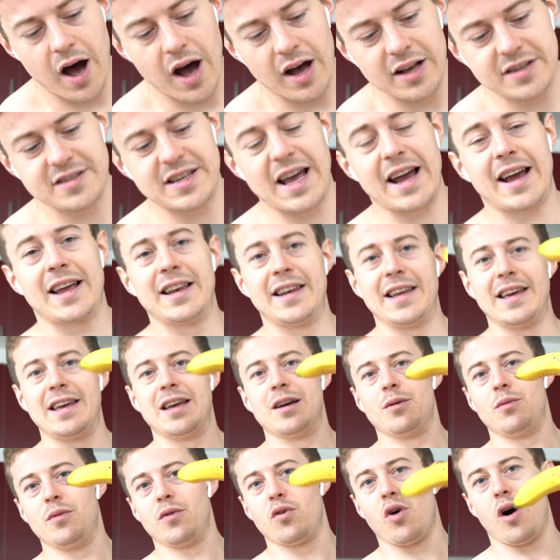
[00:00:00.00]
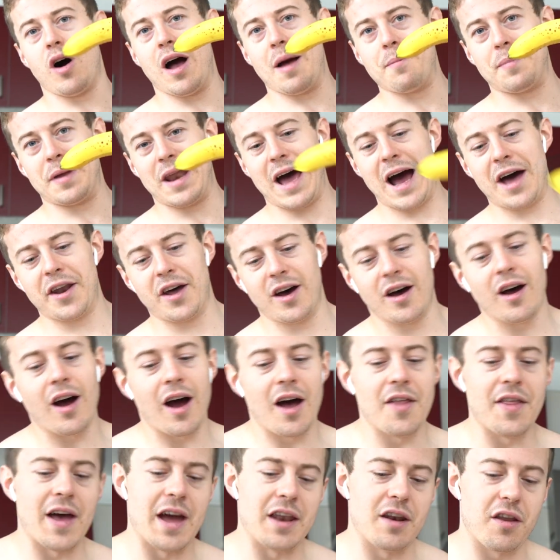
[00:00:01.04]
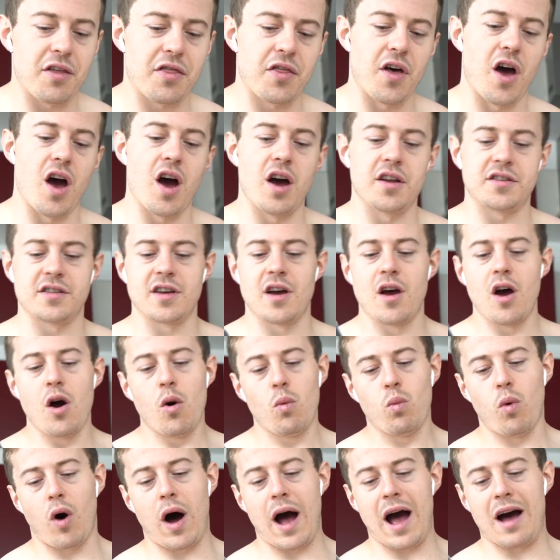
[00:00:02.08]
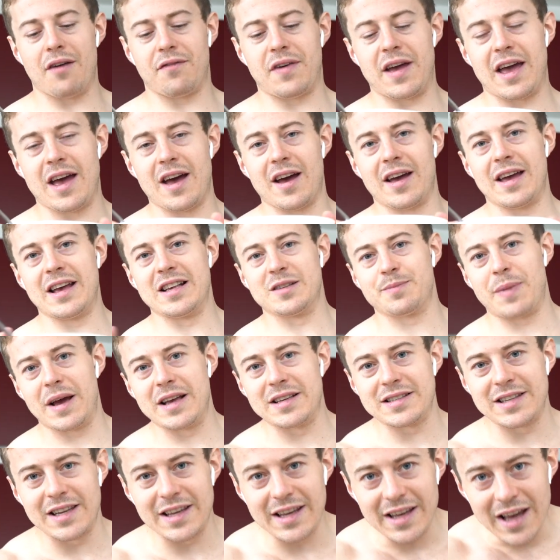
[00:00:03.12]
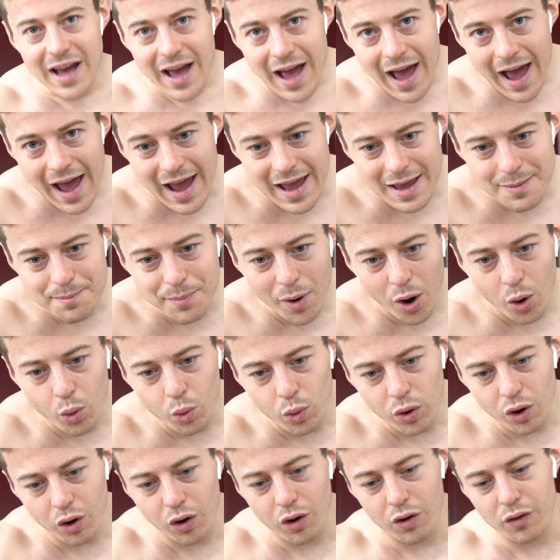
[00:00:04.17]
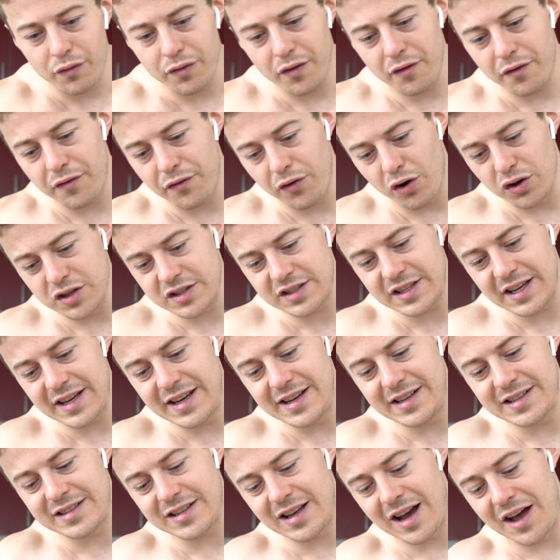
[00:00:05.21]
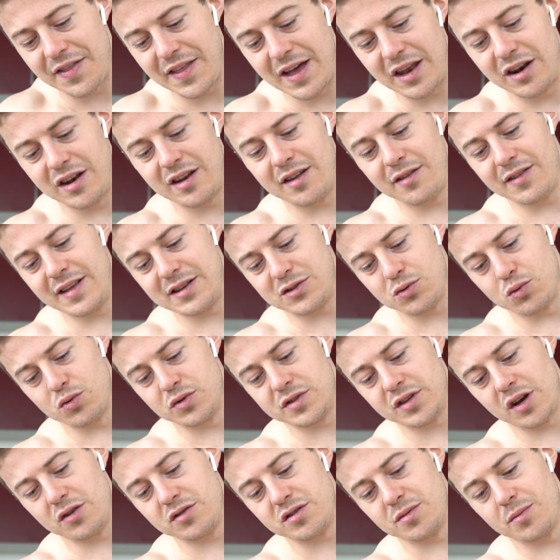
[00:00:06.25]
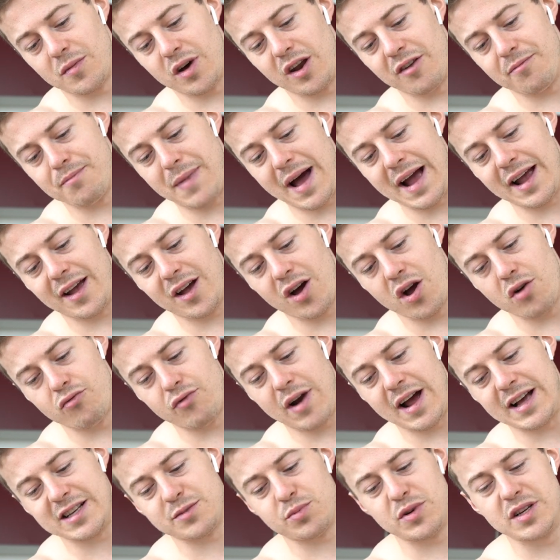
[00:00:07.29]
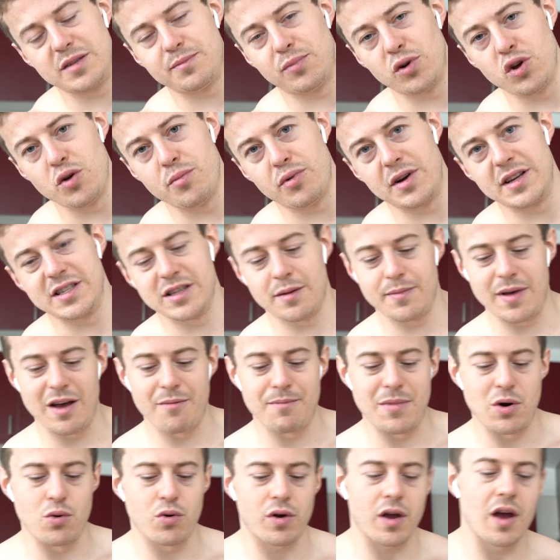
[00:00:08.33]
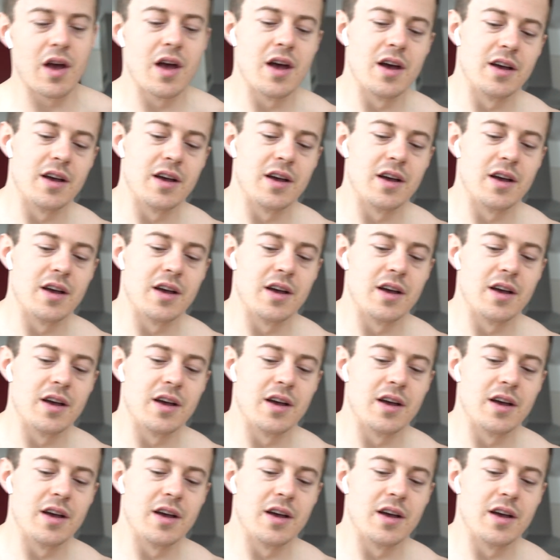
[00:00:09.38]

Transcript: Secondly, we've got a banana, and then third, what I have here is basically a bowl of Frosties, and then there's also some kind of mango, raspberries, blueberries, and a bit of milk.